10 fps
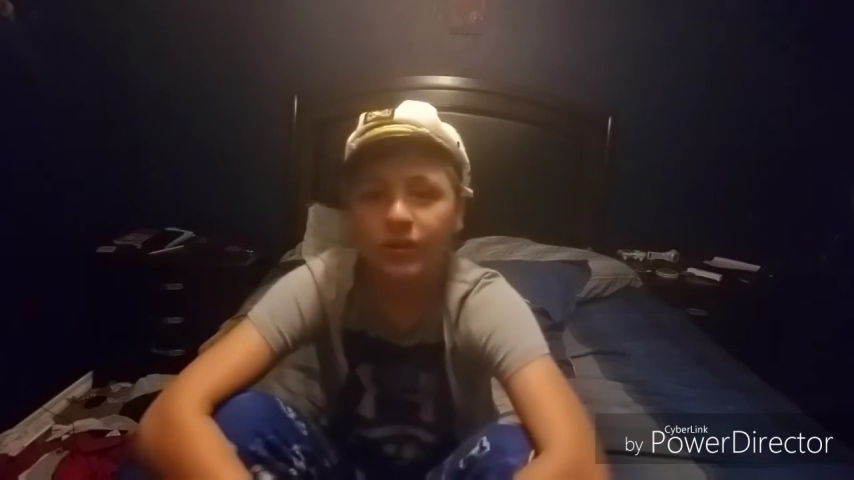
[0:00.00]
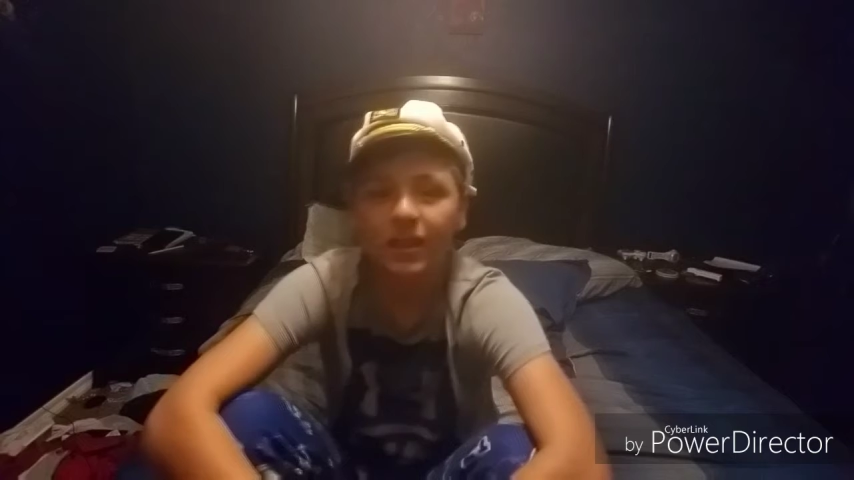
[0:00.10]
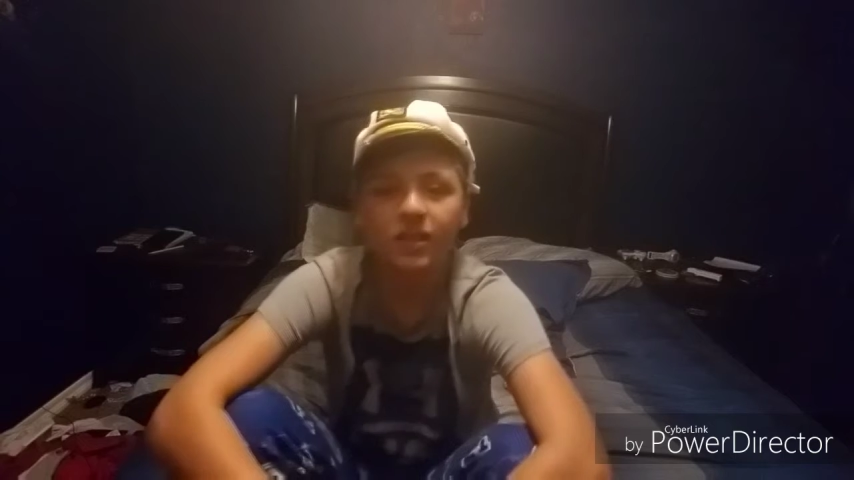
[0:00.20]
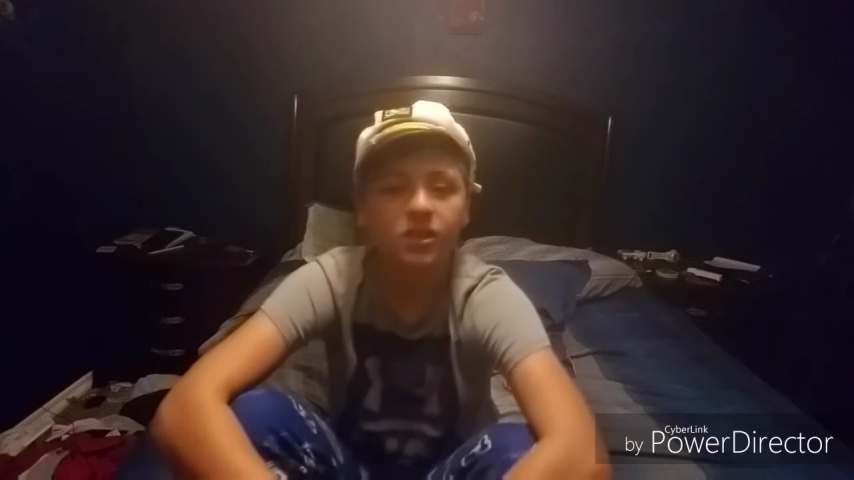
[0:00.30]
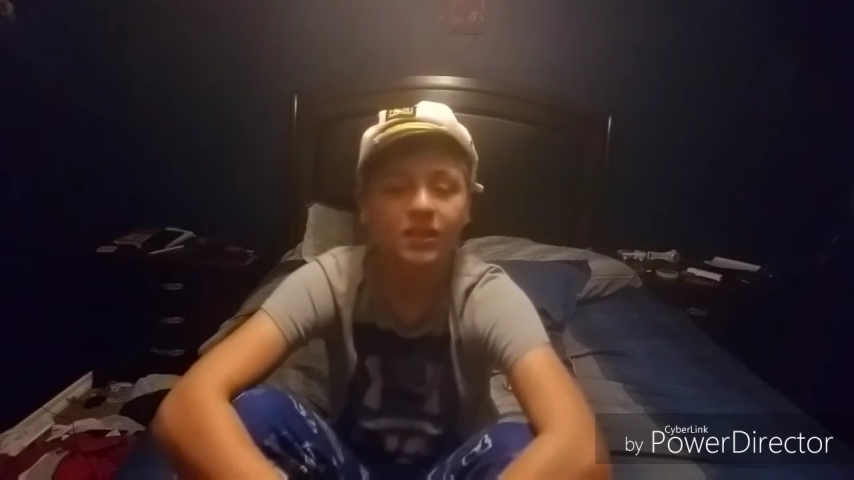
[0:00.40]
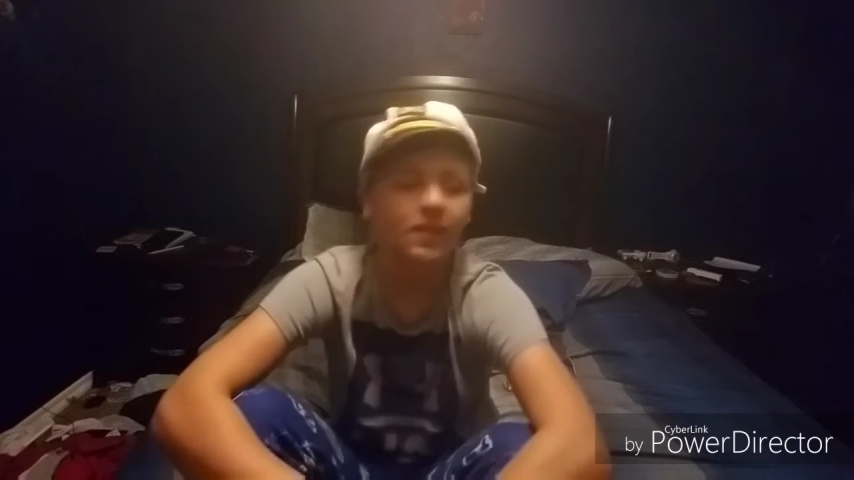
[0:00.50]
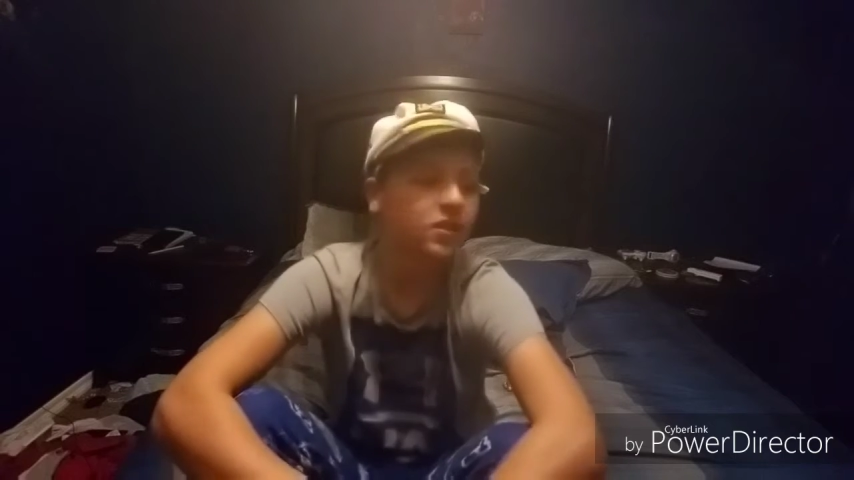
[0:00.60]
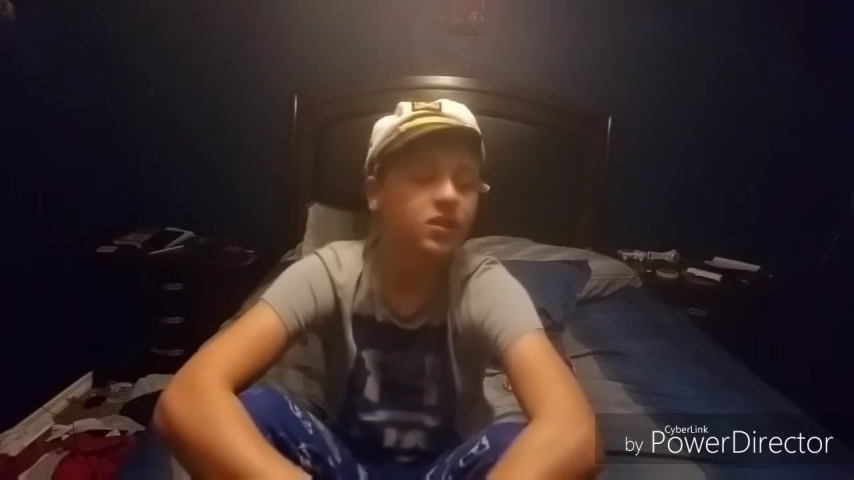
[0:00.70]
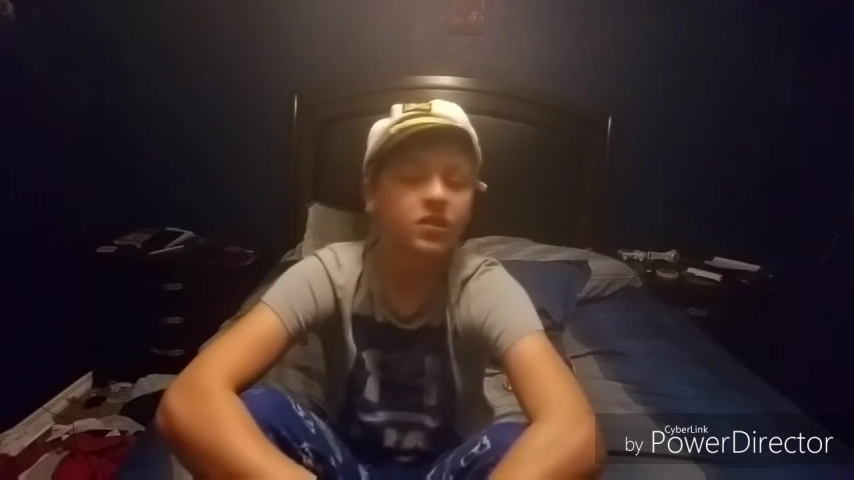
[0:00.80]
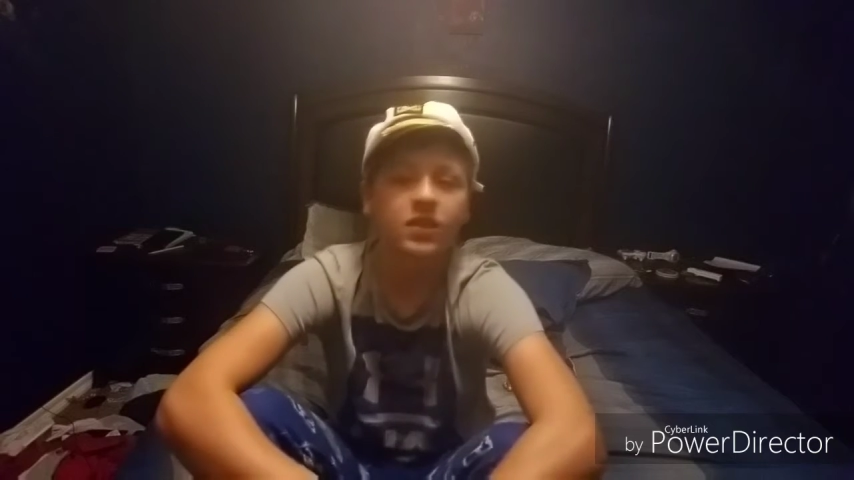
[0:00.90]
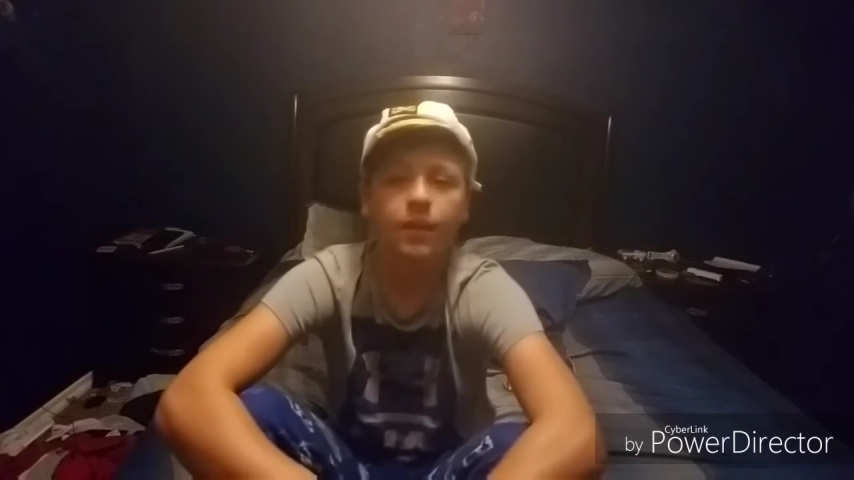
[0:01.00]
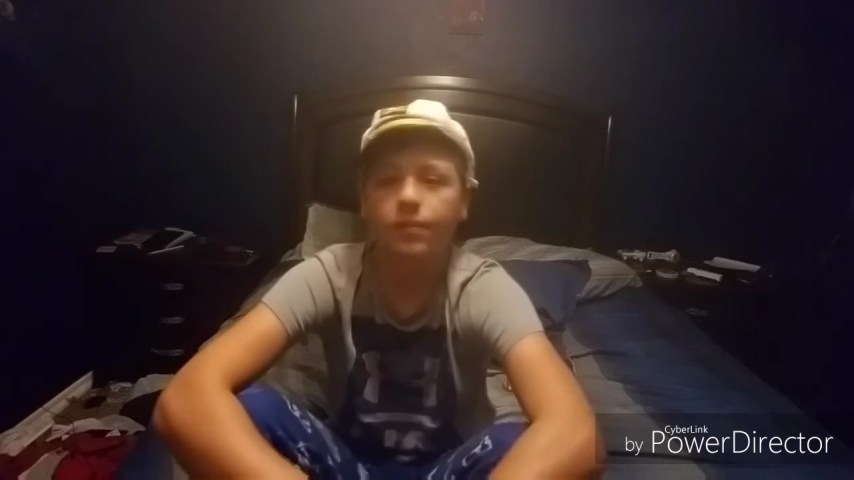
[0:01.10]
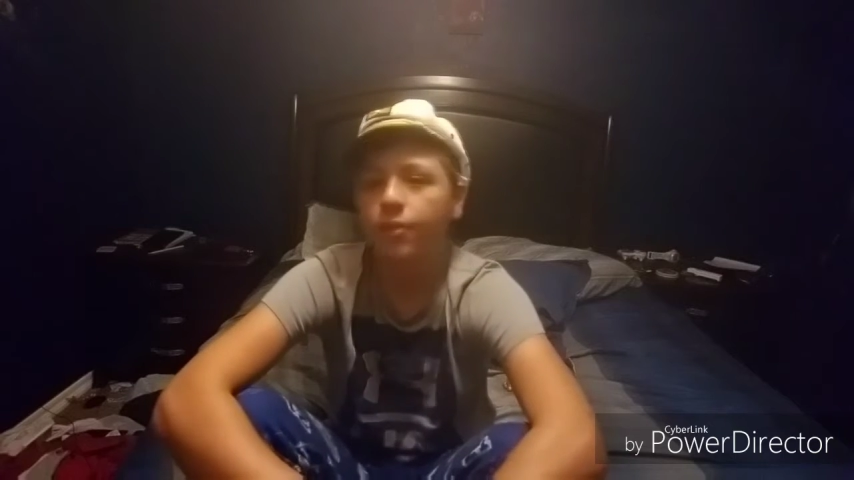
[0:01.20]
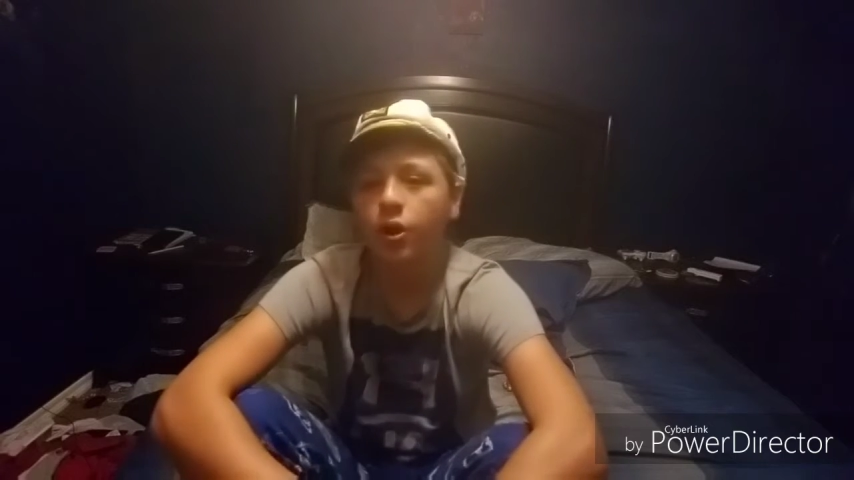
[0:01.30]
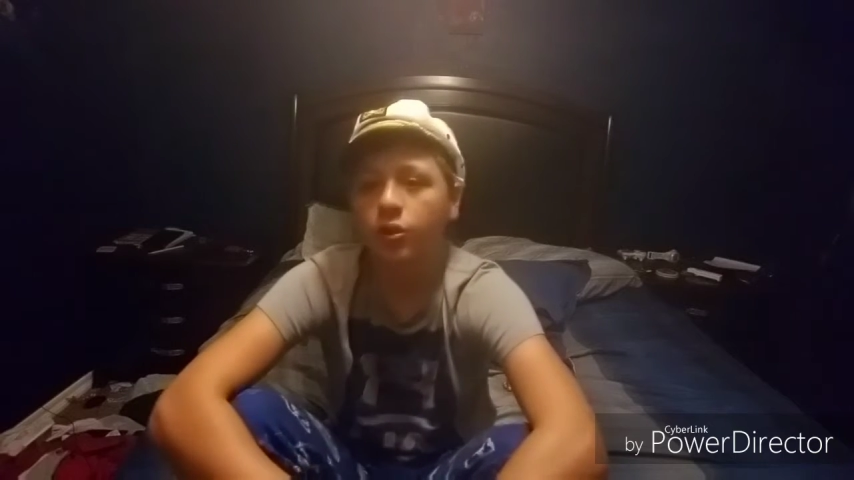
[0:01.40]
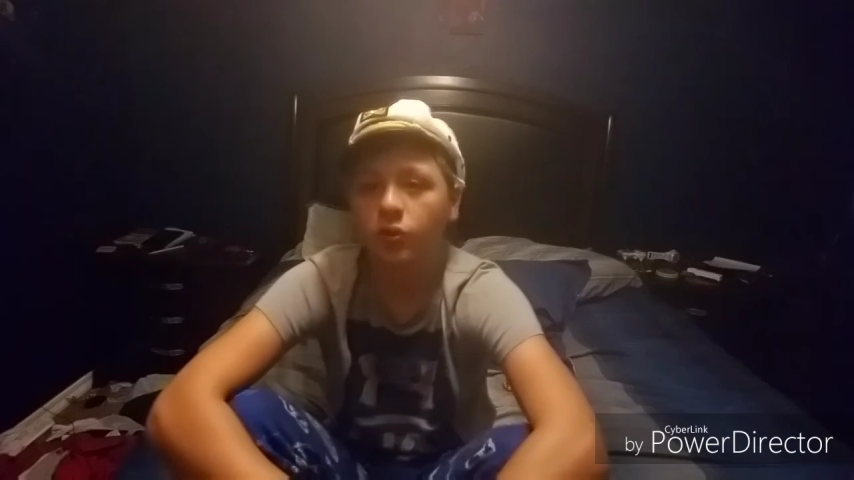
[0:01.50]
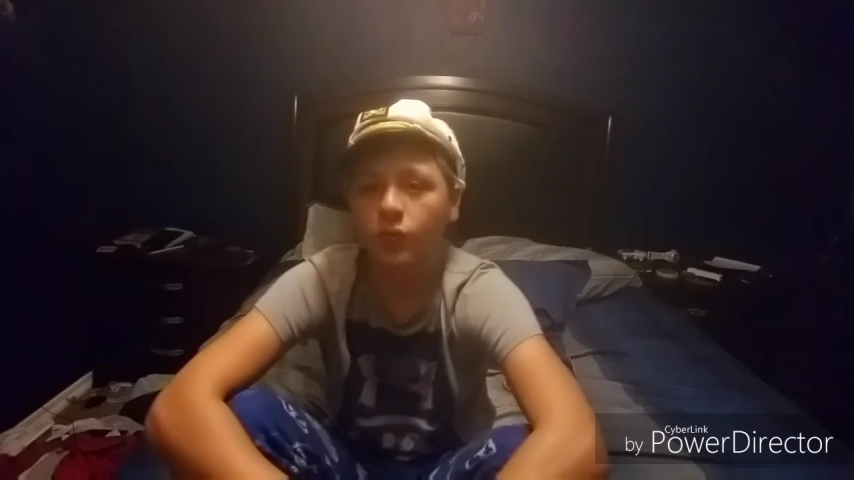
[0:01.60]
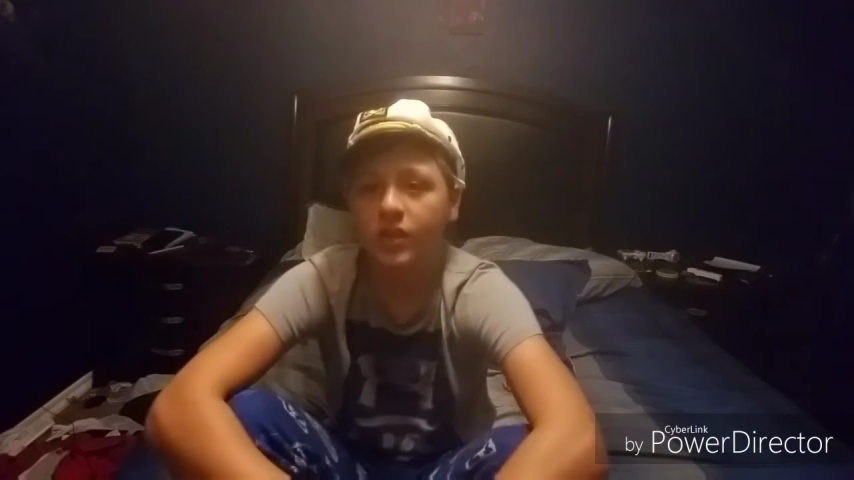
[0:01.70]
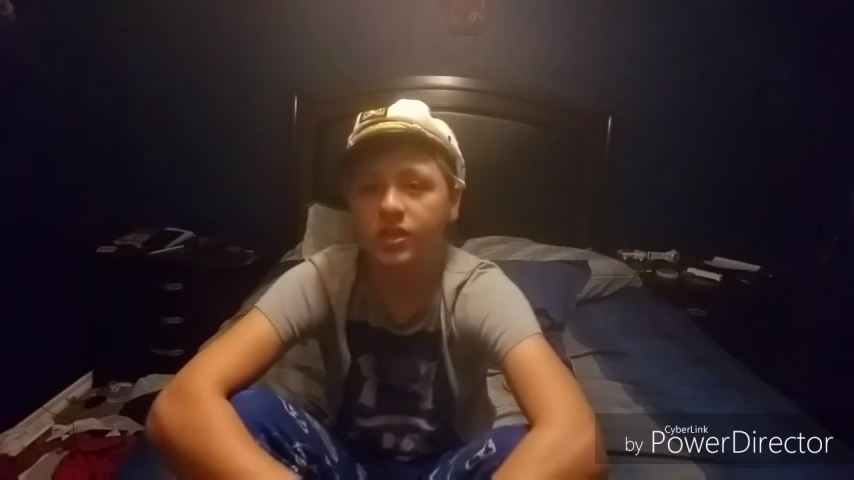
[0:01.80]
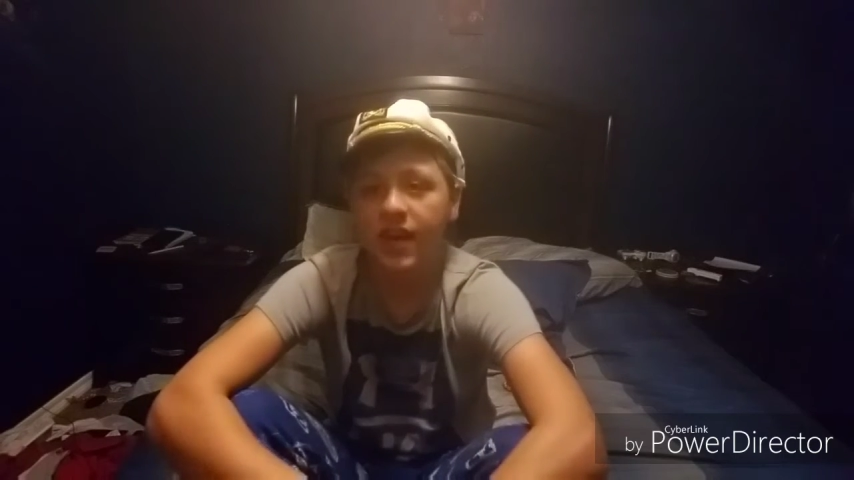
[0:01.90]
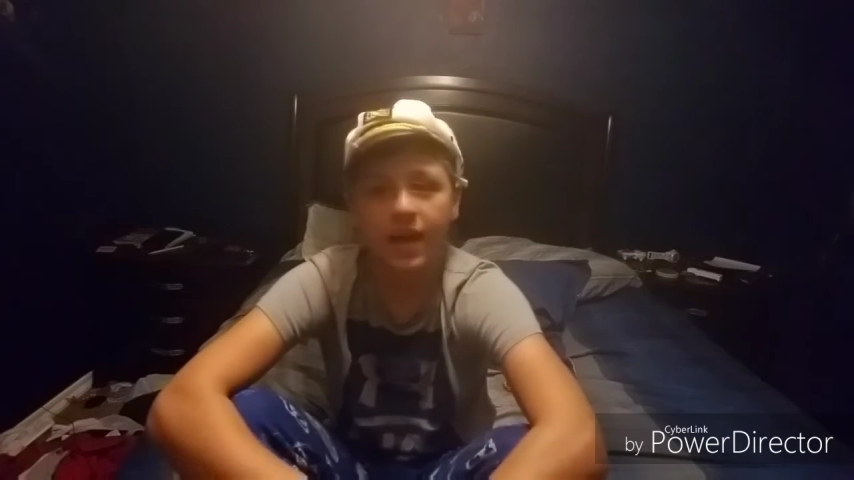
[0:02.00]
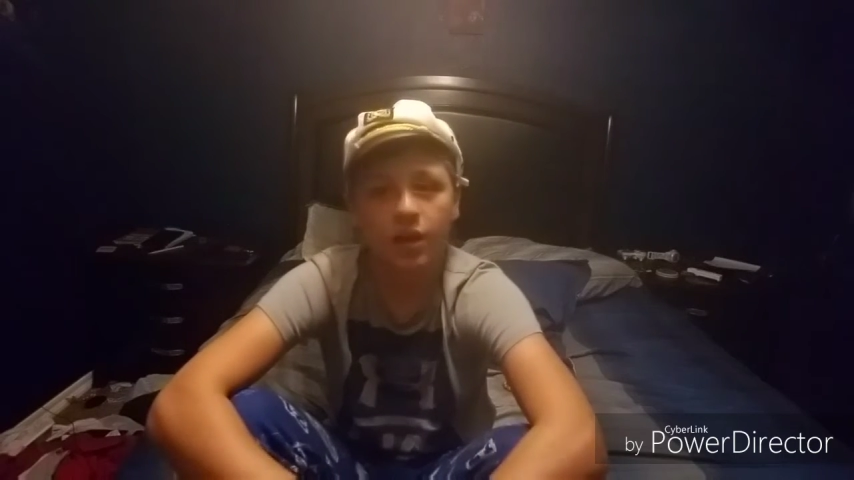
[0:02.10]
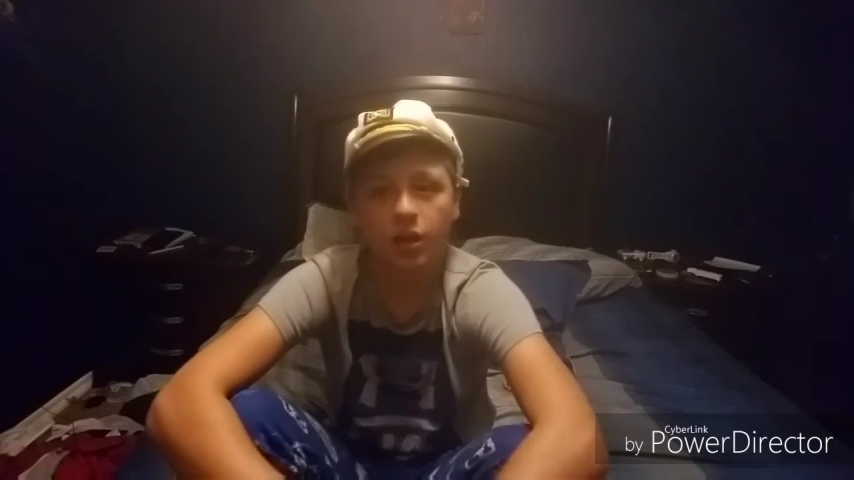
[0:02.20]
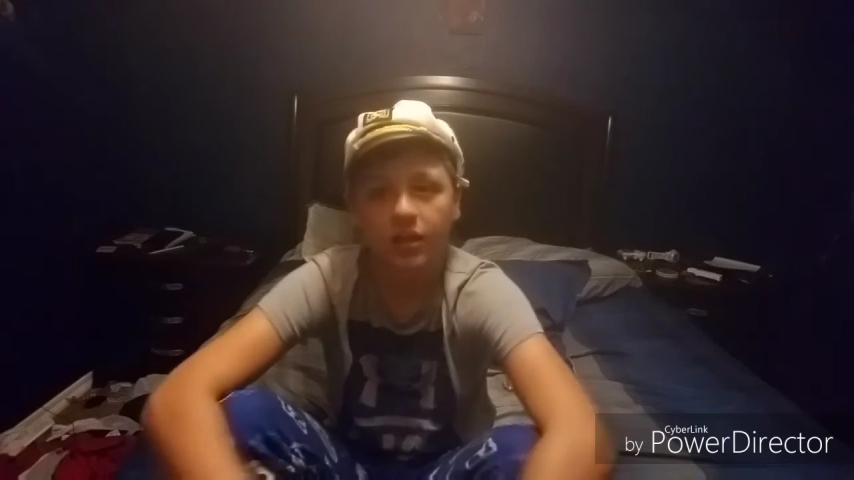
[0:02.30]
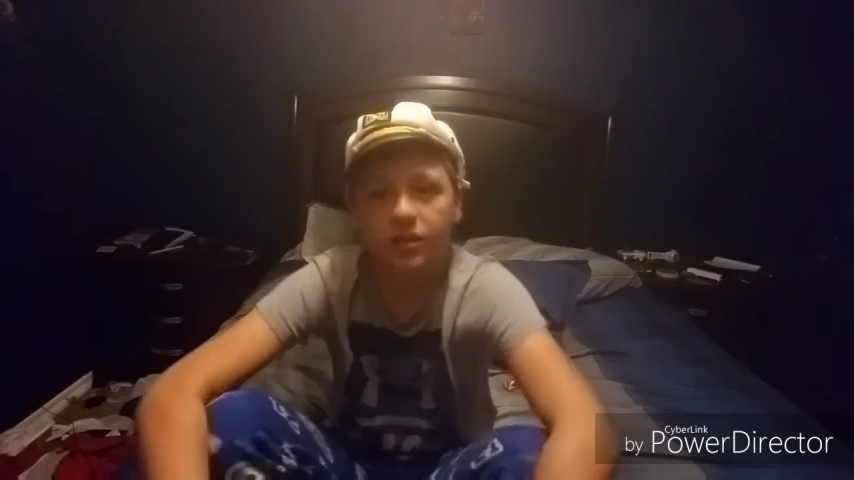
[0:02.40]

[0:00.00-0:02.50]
With this, they just slapped a Mario Luigi hat on,